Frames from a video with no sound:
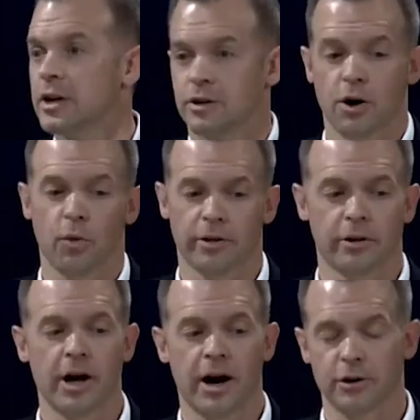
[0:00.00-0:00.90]
You know, whether or
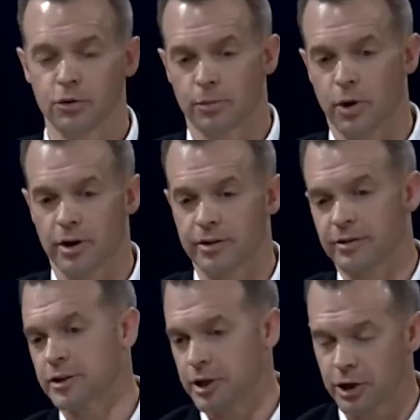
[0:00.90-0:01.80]
not you were part of the
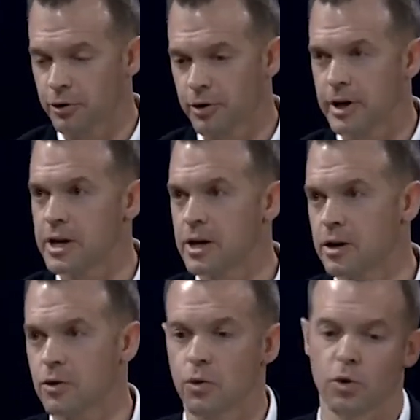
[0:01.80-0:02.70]

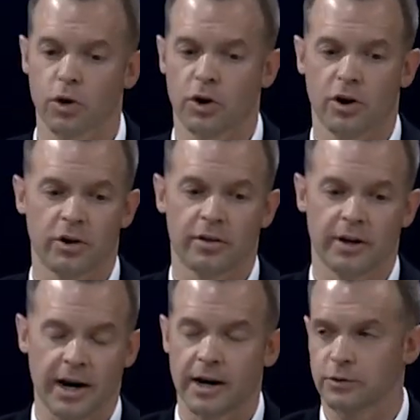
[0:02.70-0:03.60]
security or the
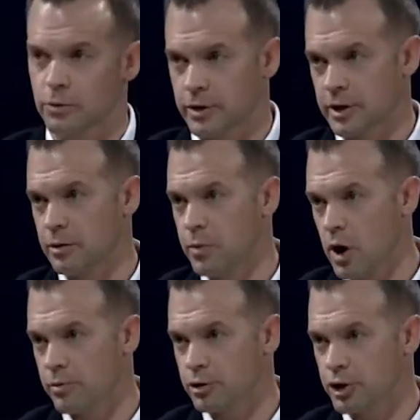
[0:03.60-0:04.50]
guys working in the
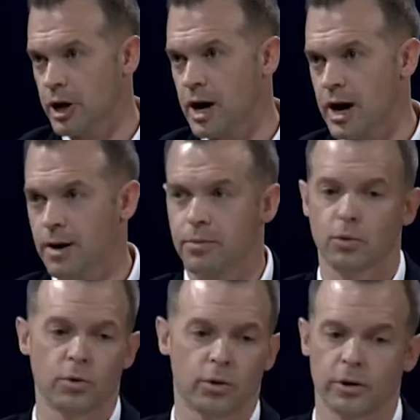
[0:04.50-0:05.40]
barber shop
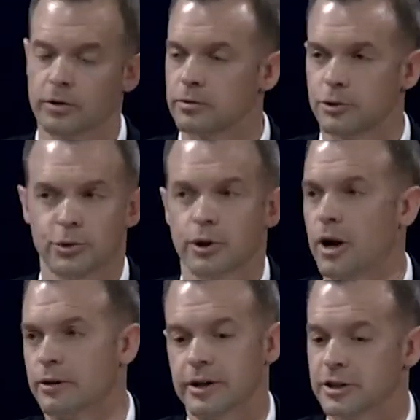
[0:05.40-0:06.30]
or doing laundry,